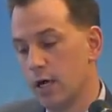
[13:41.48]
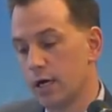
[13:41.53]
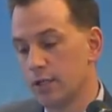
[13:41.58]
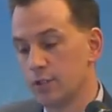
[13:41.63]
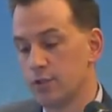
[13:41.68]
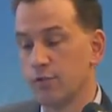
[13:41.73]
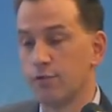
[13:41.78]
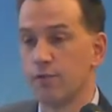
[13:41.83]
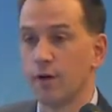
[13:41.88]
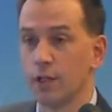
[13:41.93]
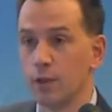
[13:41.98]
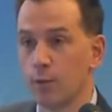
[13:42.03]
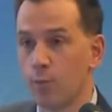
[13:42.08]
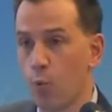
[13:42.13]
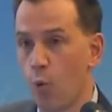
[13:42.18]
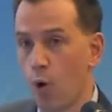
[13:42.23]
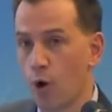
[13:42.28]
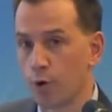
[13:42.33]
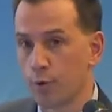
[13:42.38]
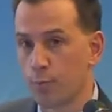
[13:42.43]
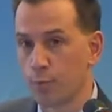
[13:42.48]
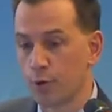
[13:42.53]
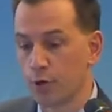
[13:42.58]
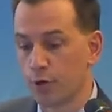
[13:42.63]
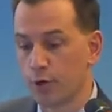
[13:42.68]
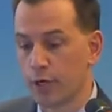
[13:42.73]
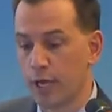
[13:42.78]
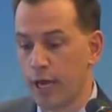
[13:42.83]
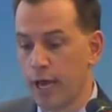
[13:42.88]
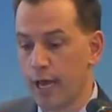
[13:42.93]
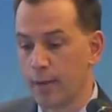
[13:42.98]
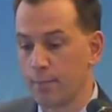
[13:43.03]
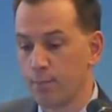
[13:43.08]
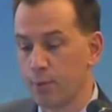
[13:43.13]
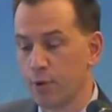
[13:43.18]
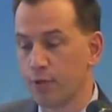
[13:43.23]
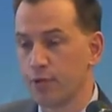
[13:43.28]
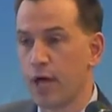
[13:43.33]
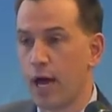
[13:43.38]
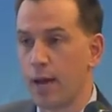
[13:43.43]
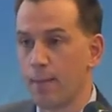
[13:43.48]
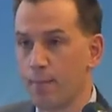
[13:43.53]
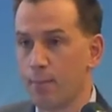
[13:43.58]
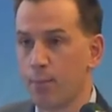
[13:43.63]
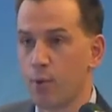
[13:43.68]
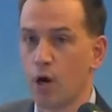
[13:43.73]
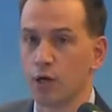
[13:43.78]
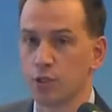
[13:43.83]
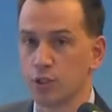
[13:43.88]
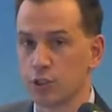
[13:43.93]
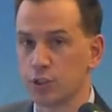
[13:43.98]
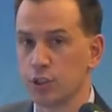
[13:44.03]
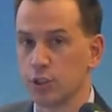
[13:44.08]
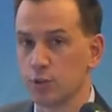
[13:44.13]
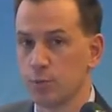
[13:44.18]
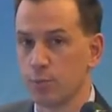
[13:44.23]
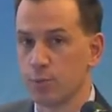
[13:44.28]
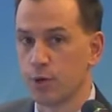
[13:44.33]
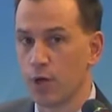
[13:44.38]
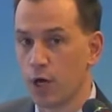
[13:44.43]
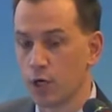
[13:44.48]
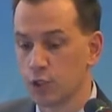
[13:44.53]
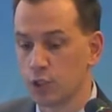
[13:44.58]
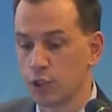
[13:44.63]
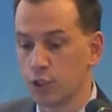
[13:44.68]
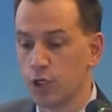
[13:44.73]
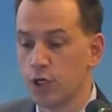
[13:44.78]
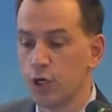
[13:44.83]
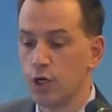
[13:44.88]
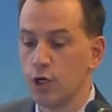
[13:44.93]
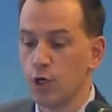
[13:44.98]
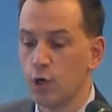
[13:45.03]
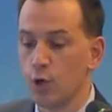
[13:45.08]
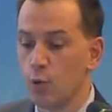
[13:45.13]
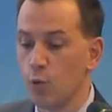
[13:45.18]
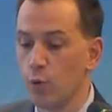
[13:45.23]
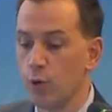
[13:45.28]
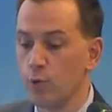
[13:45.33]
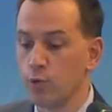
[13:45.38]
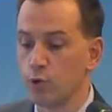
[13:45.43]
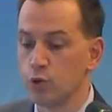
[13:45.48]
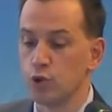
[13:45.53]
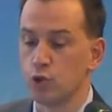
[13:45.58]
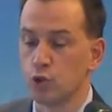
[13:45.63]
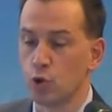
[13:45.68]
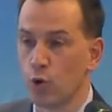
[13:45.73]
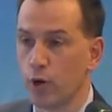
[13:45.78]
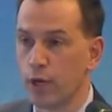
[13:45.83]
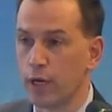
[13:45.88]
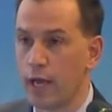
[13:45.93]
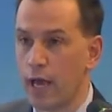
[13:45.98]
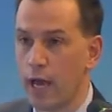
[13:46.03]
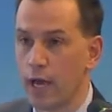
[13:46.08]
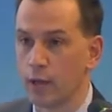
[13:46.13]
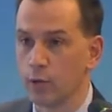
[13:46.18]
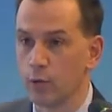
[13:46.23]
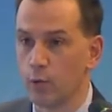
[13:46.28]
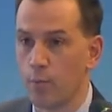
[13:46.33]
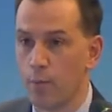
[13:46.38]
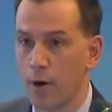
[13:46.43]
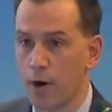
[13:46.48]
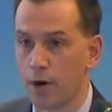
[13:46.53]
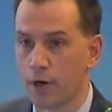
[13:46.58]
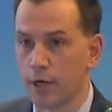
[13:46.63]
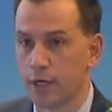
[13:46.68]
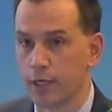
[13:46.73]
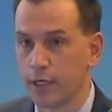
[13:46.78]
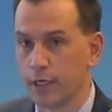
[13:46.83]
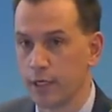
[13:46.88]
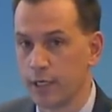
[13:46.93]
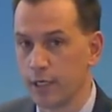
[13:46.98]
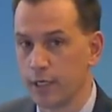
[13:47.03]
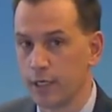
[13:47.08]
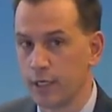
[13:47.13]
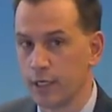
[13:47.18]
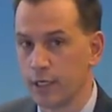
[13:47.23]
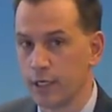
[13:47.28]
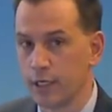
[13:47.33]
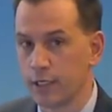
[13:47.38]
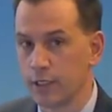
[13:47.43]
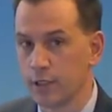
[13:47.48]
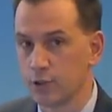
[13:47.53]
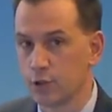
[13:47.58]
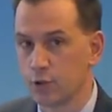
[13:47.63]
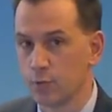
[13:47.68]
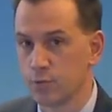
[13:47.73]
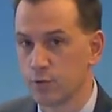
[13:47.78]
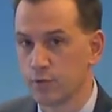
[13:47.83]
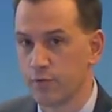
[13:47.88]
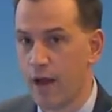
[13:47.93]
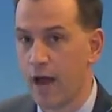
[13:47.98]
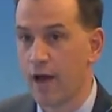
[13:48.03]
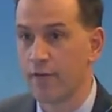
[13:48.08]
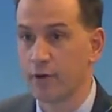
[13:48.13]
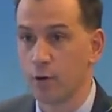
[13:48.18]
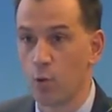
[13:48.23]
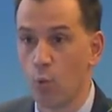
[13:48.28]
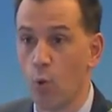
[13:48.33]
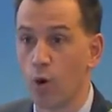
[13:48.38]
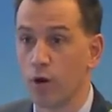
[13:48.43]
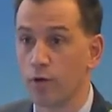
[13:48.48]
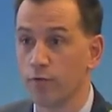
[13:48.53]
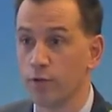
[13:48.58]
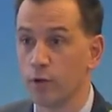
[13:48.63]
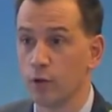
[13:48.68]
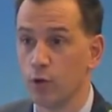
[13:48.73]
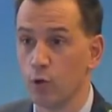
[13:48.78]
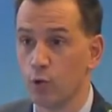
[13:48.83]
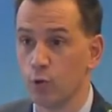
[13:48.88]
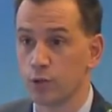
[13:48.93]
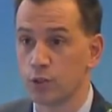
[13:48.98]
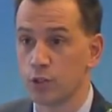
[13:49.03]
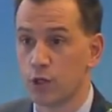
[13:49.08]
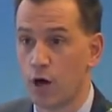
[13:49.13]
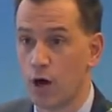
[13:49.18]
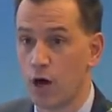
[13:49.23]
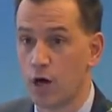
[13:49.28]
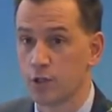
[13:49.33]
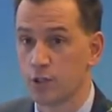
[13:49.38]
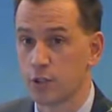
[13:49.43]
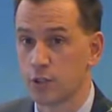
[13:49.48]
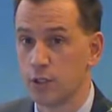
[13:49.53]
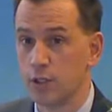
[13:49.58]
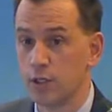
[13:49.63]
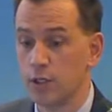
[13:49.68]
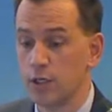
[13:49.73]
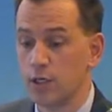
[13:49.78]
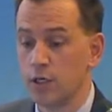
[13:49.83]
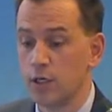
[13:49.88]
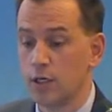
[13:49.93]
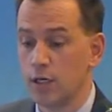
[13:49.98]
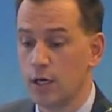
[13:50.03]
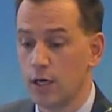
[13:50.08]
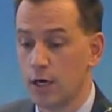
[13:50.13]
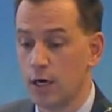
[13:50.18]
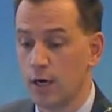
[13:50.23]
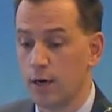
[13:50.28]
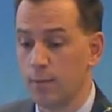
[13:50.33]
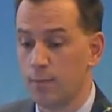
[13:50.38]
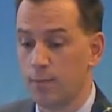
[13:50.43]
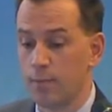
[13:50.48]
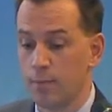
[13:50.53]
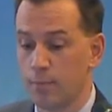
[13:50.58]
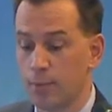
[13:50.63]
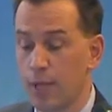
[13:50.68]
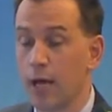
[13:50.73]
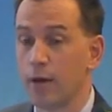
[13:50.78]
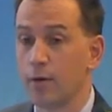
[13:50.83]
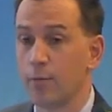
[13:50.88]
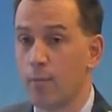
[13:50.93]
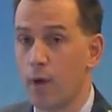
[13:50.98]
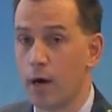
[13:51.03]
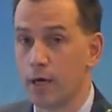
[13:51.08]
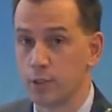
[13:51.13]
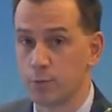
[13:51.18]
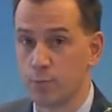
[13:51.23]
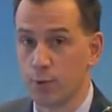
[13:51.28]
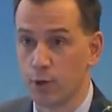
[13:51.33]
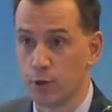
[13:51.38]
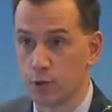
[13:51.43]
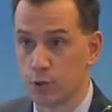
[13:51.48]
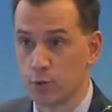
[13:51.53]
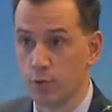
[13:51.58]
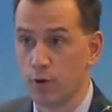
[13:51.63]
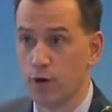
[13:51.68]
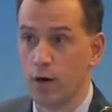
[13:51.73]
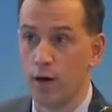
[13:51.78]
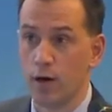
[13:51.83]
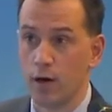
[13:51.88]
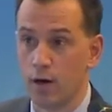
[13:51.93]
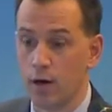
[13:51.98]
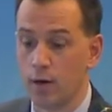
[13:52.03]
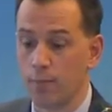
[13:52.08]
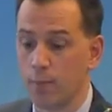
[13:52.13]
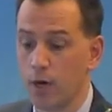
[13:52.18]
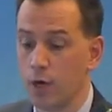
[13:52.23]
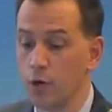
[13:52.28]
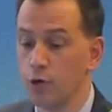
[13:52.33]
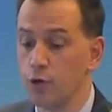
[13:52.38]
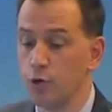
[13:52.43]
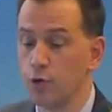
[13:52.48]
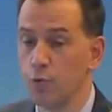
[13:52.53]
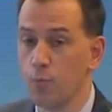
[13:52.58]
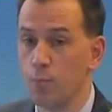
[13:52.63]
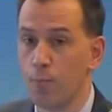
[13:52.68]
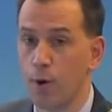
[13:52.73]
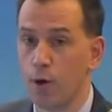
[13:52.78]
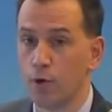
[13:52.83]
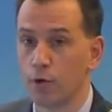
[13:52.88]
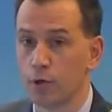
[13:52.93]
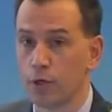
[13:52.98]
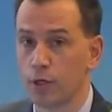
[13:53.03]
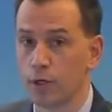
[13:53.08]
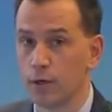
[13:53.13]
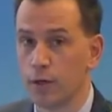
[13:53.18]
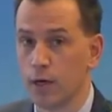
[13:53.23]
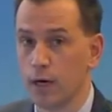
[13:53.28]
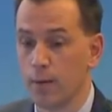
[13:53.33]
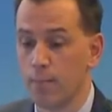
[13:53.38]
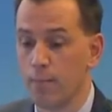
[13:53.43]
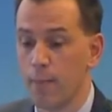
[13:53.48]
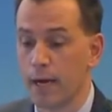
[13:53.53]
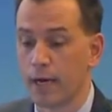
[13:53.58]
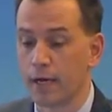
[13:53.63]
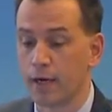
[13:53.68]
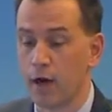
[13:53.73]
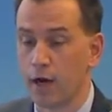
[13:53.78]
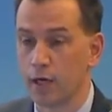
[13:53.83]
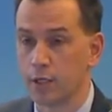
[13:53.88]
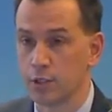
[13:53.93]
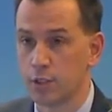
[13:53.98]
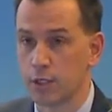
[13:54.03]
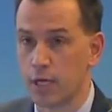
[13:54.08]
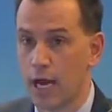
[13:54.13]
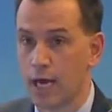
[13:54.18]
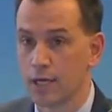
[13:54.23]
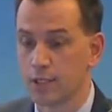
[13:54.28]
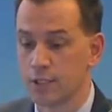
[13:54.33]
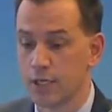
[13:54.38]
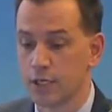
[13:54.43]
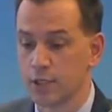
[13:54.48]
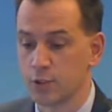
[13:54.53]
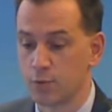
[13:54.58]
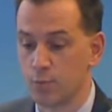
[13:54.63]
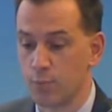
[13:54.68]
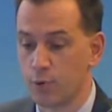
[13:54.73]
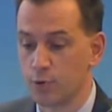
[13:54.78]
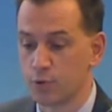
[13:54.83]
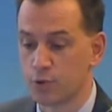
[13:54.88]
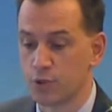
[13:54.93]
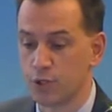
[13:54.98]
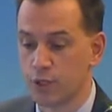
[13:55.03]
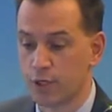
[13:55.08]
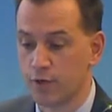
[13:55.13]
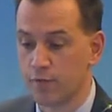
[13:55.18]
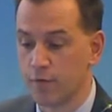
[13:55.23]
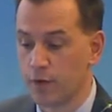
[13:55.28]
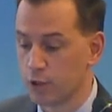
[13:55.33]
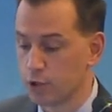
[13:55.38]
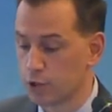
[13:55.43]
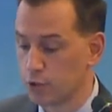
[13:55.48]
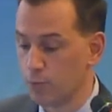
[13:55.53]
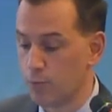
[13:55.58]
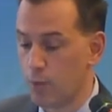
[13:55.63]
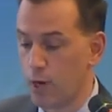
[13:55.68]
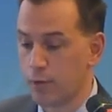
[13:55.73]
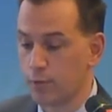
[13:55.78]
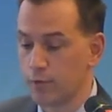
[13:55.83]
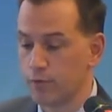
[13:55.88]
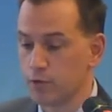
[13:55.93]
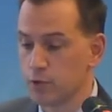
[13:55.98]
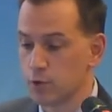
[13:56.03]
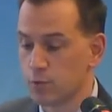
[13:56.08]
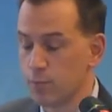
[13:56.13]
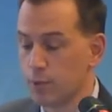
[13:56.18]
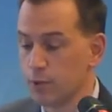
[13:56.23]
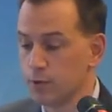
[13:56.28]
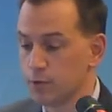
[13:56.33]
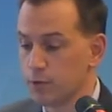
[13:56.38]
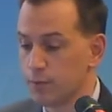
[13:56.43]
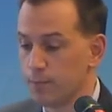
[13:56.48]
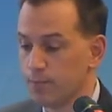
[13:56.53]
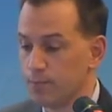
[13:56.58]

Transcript: develop Waterberg and put that project into production, we would join Anglo American in terms of having one of the lowest cost platinum mines, but also a new bulk mechanized asset as opposed to the conventional mine we've just built.